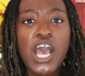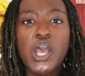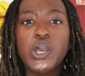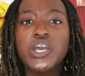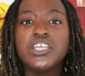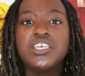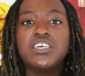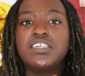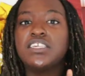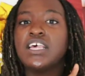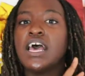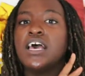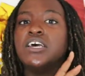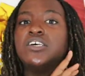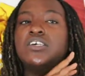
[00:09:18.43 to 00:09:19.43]
You can just
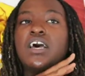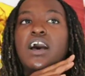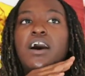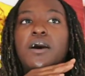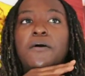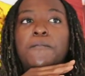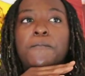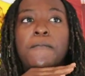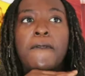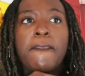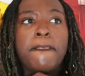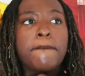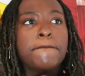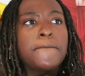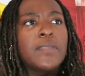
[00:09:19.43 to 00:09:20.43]

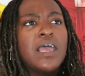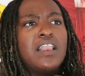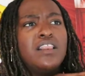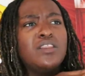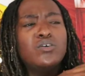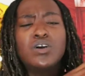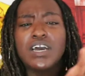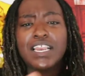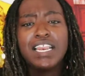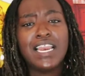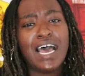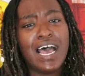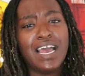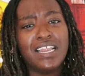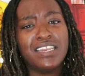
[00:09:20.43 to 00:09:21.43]
look at
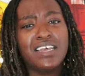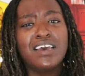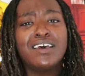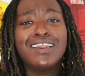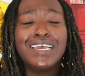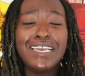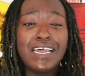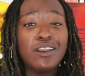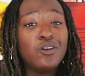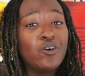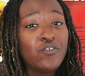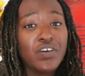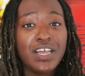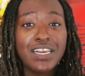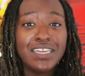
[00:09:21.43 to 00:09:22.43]
land, read a
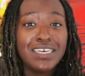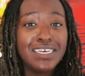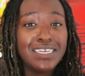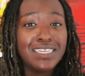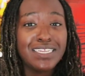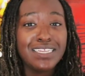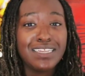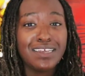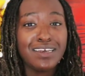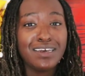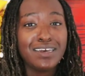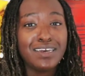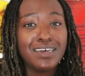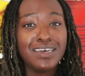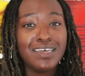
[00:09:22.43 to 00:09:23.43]
novel in
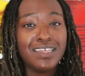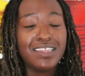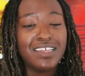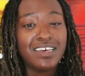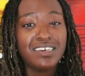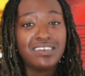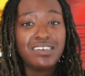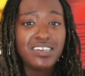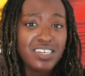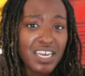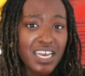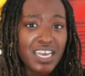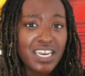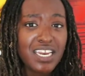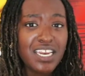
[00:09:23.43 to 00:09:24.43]
the
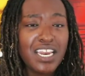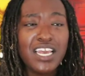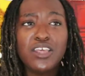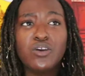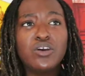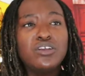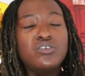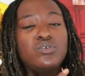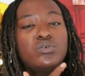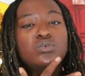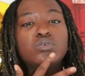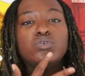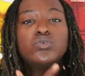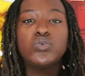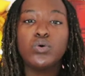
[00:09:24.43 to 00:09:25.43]
train. Like, you can do
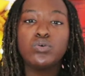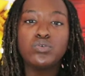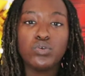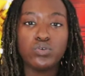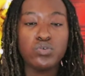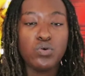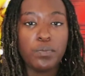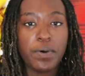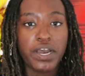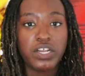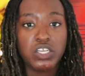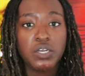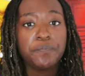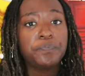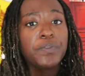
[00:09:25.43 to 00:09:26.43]
so
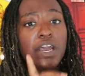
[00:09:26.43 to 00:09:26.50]
much.